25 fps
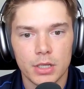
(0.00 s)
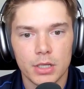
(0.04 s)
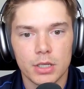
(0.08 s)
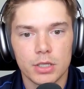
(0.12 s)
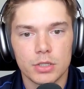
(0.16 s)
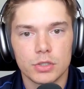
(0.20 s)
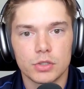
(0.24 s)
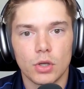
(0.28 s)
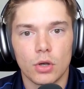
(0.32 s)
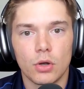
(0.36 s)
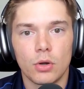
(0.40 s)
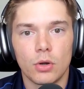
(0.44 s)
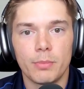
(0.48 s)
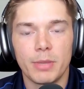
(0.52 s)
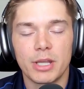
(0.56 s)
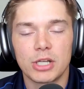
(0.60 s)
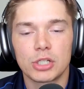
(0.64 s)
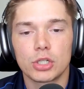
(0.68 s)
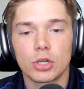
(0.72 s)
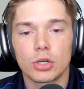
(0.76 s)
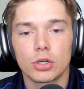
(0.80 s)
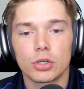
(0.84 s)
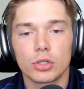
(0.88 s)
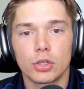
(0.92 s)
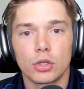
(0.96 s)
So make
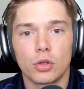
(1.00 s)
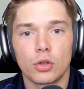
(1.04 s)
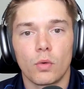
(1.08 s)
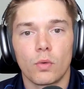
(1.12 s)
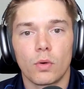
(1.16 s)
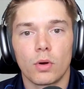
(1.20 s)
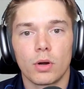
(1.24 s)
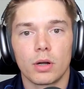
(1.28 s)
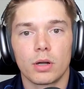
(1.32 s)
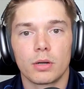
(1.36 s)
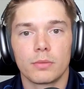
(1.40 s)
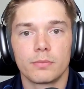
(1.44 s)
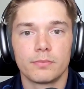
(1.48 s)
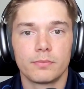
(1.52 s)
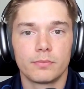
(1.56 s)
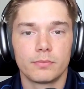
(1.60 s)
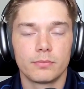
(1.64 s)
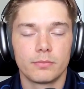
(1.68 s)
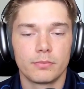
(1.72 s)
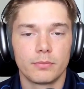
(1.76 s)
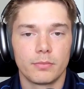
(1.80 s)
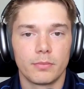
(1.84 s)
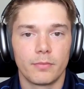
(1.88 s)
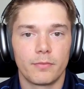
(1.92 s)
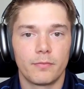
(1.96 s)
sure your
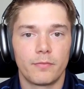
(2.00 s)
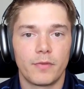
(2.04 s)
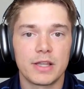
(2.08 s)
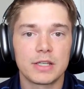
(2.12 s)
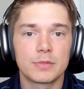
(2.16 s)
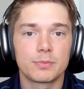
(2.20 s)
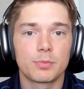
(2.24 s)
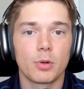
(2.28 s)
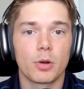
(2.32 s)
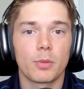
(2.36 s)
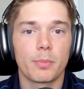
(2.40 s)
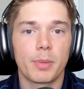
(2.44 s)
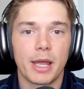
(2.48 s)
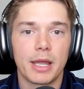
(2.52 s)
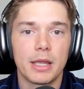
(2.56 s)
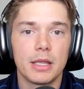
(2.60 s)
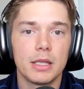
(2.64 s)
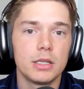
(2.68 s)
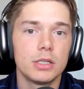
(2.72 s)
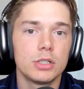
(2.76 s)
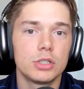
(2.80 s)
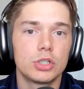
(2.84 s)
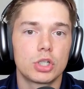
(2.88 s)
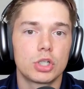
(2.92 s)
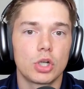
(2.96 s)
Facebook
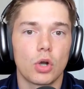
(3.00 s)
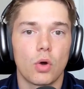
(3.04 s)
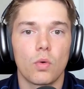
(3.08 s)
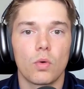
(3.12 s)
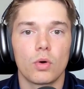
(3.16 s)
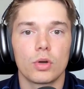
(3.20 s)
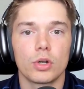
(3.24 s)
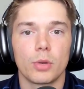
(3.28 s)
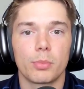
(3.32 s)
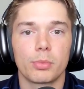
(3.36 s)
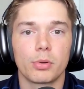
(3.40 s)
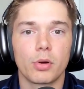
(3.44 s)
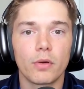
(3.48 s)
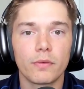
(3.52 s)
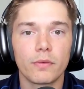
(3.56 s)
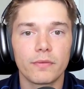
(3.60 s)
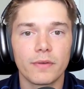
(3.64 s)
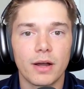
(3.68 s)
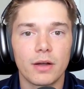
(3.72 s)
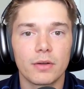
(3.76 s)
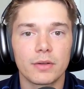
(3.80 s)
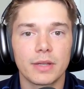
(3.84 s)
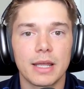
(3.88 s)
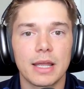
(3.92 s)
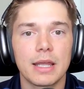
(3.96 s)
page or your
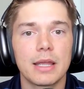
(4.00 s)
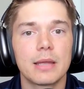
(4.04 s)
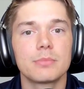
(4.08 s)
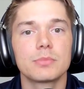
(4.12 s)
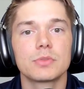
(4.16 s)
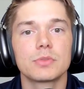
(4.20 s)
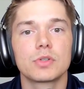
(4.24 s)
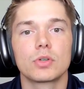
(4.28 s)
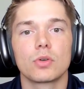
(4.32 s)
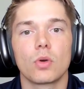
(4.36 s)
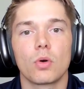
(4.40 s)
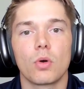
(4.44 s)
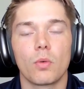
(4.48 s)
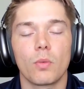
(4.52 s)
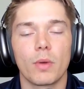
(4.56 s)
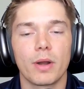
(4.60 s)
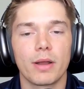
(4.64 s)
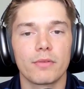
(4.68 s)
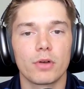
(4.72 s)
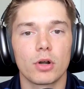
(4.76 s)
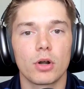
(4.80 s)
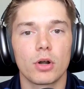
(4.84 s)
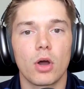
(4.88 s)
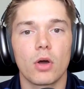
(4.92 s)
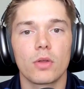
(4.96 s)
profile names or
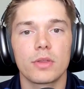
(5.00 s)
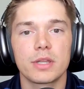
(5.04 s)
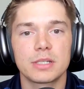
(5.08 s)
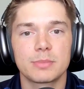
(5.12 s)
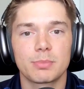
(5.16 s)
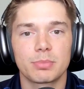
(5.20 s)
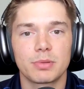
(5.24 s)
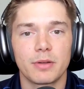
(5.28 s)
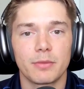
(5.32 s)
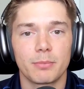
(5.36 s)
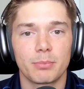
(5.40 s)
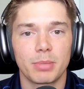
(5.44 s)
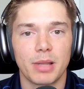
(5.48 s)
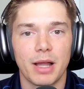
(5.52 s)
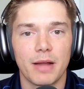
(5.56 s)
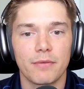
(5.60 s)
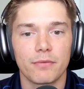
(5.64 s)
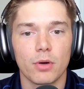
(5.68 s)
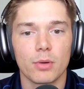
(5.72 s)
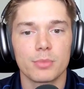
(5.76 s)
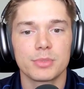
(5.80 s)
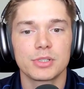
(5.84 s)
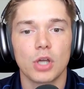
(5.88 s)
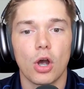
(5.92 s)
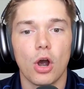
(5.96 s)
whatever on all these
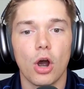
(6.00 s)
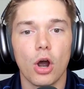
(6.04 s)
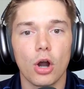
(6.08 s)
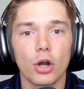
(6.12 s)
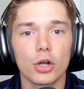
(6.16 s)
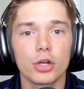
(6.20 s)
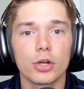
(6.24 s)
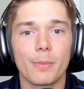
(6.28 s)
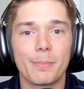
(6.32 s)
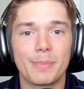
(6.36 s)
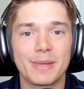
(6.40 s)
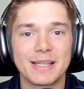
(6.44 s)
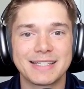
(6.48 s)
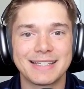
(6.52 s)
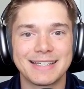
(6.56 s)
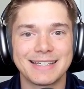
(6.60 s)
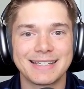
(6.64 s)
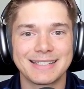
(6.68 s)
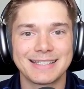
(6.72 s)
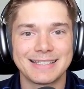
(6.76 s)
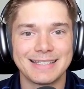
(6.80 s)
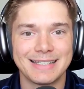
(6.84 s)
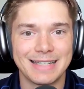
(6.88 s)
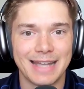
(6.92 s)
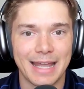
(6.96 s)
platforms are your
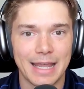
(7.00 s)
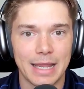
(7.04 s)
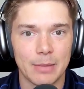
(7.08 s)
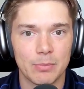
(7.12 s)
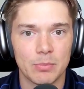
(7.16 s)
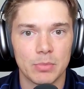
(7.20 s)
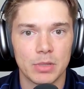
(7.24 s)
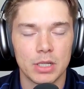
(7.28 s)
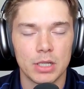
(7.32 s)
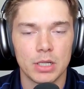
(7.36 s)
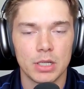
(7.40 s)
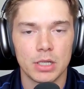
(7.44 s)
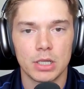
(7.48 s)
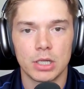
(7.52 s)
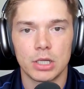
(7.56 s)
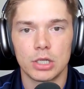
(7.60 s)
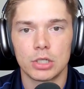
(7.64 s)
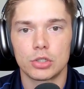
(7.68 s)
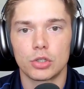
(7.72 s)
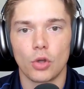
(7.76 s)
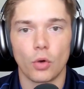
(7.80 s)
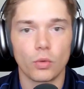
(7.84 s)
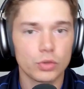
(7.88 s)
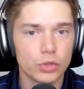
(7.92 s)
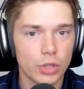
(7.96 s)
business name.
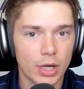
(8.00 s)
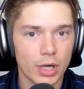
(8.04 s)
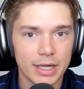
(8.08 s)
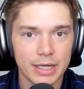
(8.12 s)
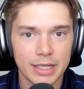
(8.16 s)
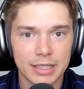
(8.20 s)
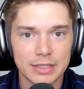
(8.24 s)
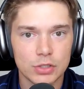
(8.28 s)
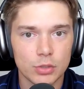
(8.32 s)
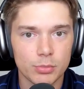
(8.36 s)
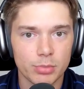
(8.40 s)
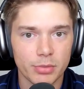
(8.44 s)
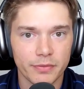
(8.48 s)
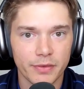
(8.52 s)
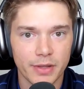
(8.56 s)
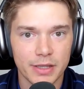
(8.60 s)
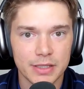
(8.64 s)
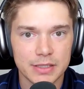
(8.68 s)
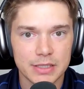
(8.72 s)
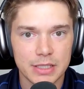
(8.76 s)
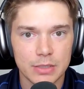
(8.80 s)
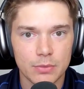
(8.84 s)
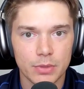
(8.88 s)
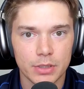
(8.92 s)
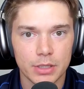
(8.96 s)
Don't try and get super
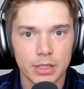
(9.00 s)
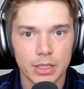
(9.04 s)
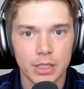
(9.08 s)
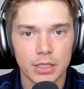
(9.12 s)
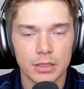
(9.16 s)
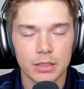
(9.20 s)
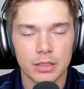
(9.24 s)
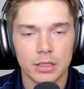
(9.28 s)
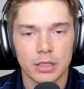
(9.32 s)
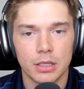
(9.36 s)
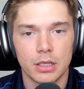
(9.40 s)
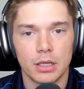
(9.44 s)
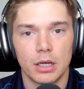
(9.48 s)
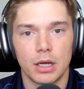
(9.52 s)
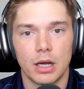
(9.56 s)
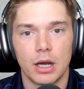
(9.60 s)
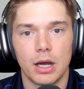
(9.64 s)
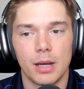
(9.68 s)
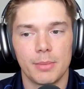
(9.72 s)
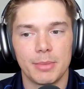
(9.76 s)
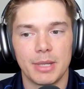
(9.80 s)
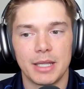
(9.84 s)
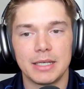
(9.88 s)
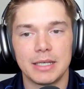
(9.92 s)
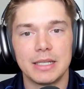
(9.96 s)
fancy with it.
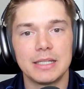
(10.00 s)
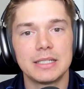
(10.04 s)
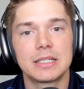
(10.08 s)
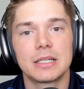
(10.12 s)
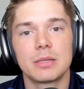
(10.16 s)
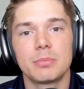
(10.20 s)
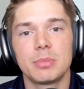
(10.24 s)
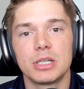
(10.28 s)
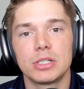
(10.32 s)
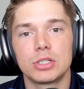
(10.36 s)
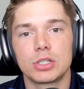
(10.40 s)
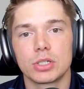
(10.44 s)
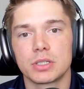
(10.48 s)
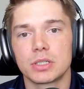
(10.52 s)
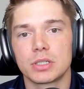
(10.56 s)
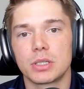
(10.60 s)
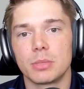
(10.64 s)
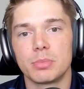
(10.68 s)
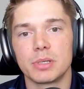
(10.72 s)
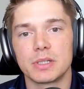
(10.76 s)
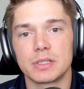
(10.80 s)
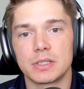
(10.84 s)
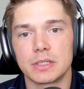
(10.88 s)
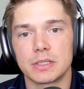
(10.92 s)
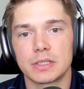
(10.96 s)
It needs to be just the
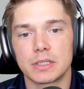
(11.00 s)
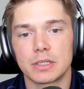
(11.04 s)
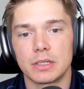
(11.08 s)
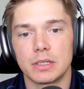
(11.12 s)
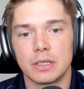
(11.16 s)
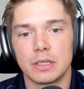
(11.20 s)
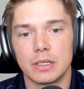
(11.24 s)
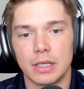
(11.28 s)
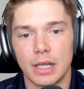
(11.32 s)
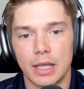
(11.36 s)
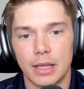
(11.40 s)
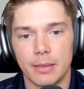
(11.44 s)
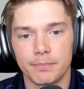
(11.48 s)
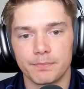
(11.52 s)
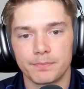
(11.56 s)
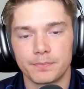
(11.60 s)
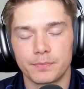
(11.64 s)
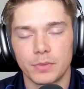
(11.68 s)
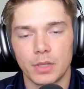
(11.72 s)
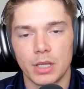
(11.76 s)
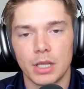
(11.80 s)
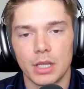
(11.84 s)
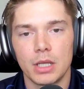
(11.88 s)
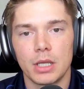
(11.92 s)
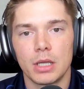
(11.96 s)
business name.
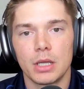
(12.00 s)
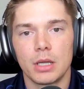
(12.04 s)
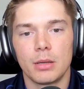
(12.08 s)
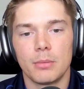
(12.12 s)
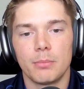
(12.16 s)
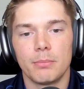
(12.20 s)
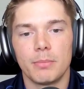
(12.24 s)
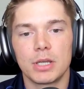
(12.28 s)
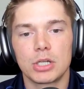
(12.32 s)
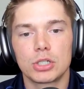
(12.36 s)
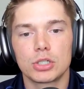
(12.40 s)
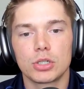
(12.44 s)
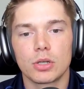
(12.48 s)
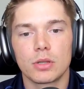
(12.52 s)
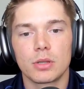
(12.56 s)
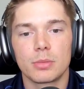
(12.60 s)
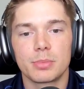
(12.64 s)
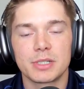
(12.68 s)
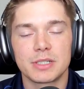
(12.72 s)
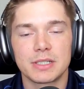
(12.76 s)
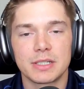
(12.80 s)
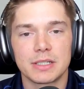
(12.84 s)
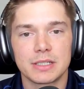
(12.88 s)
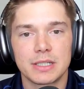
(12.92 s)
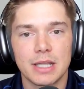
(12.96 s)
Make sure the
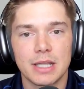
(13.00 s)
business